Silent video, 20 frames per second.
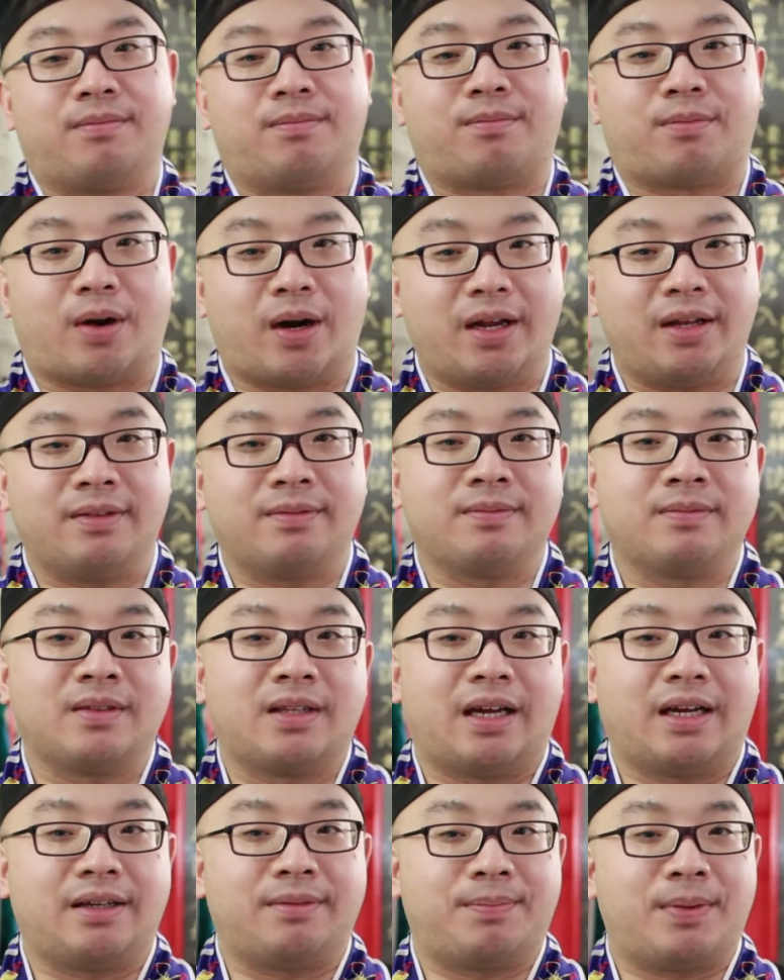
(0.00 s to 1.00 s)
right?
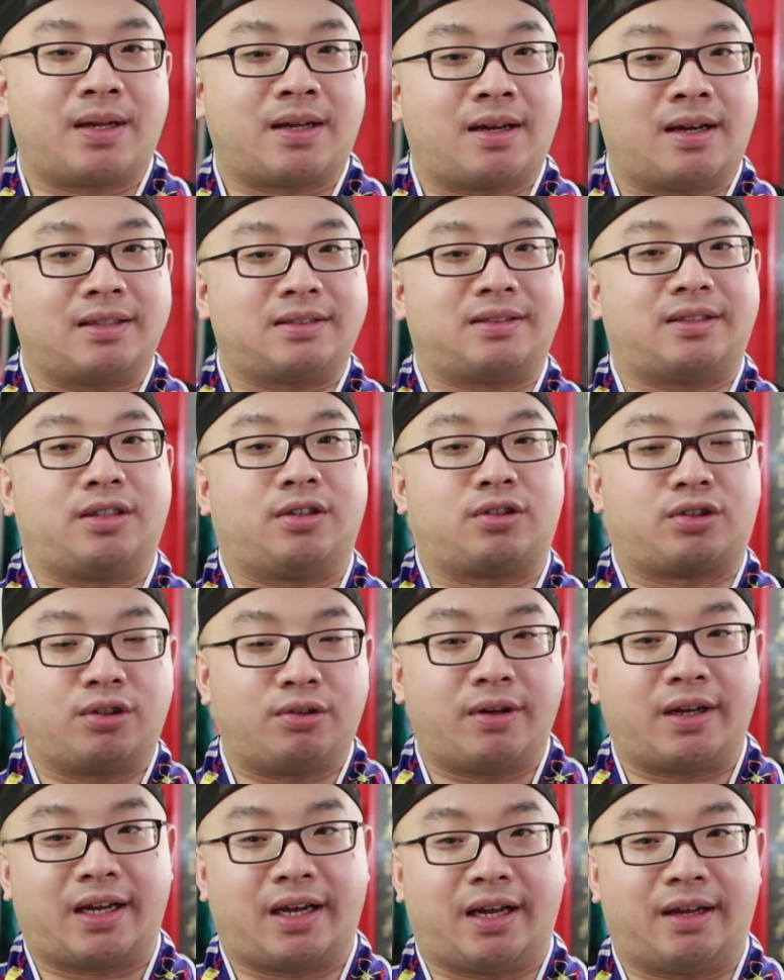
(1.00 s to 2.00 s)
Because they're
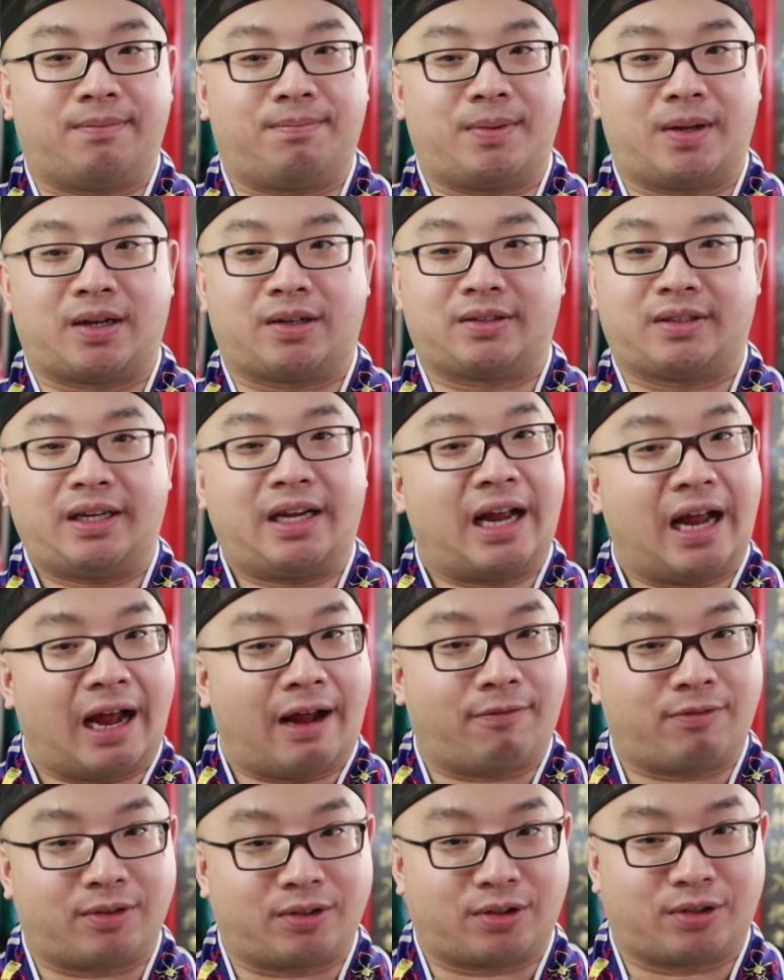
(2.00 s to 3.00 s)
doing it because they
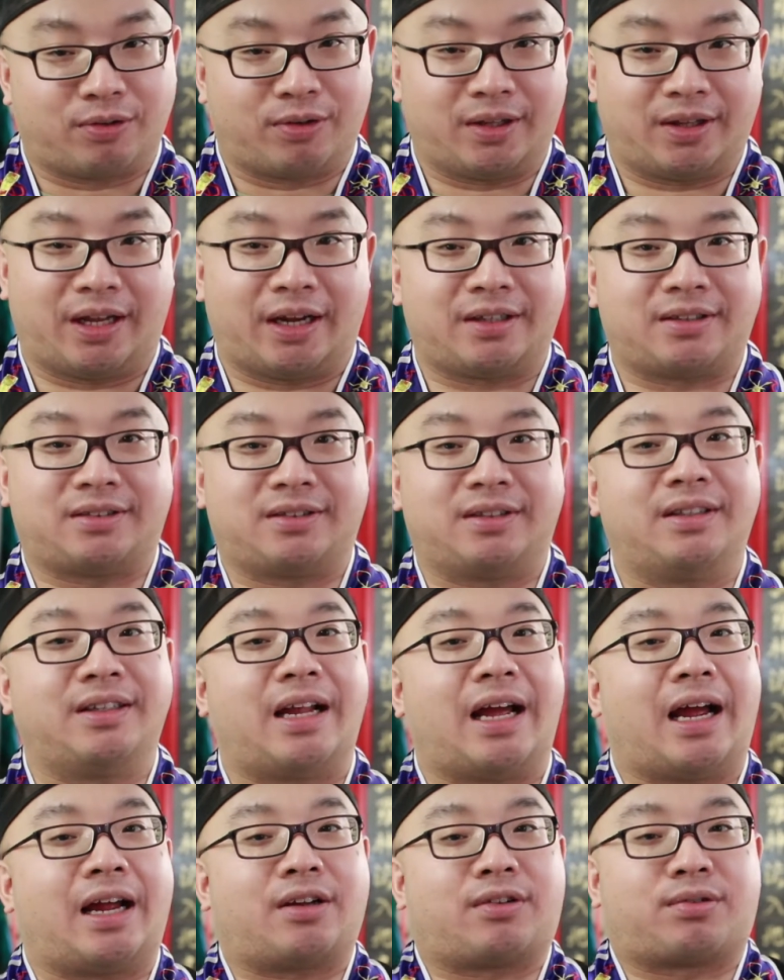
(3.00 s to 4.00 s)
have to do it. That's
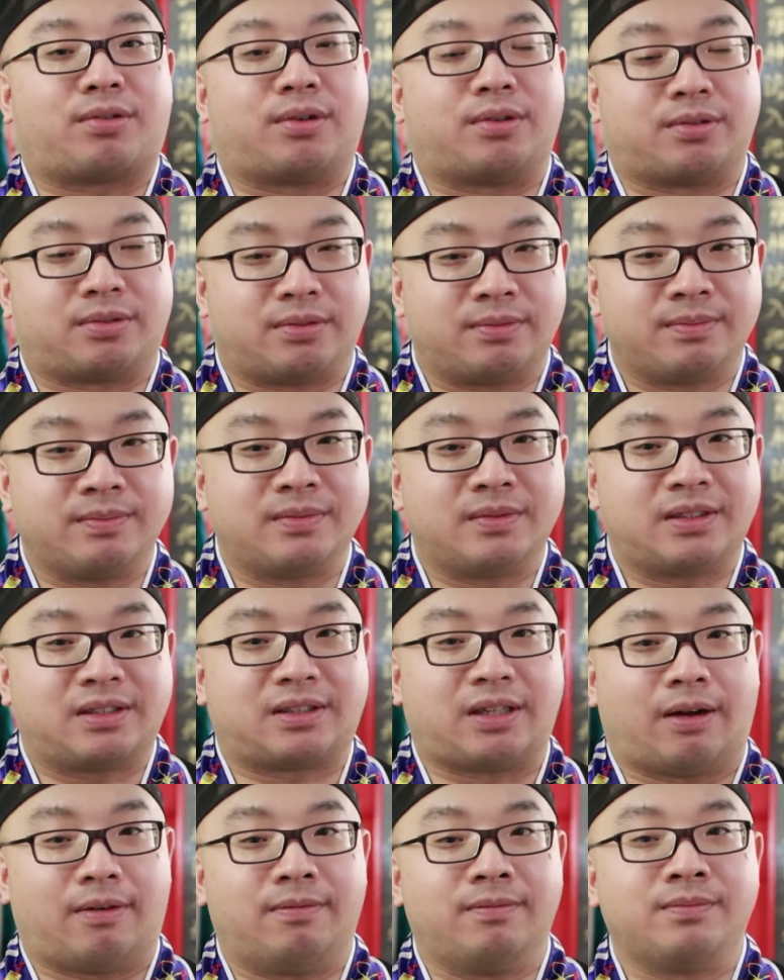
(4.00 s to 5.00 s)
natural
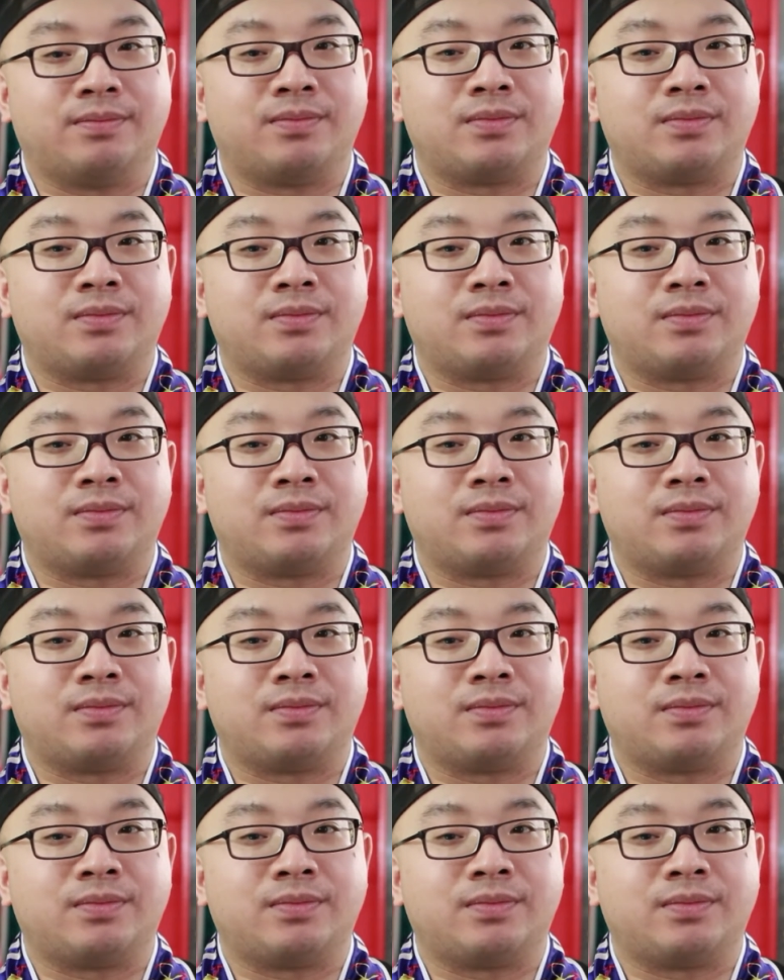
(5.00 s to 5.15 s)
stuff.